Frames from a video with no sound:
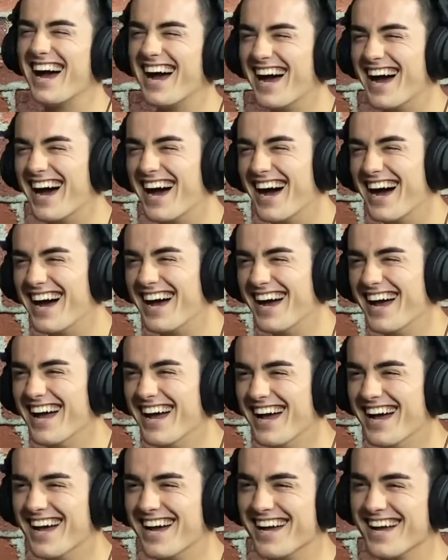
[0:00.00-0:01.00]
and there. We
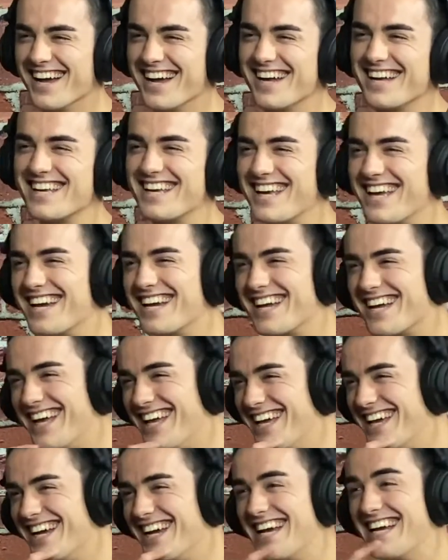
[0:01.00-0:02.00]
would be like, yo,
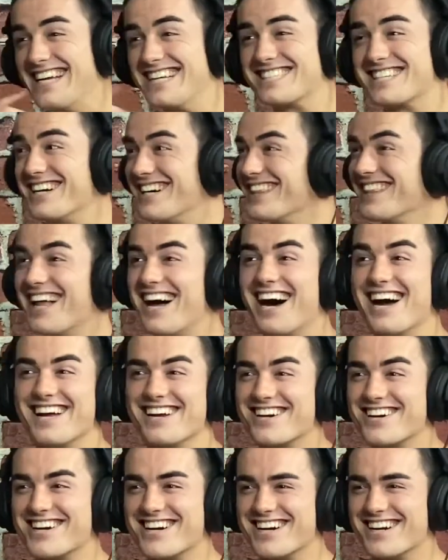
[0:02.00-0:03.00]
no, he's a liar.
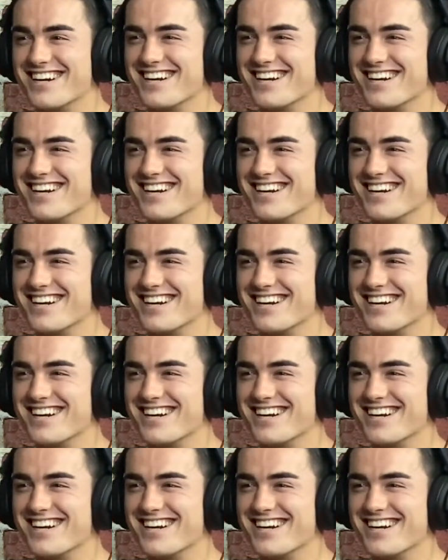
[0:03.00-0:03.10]
He's a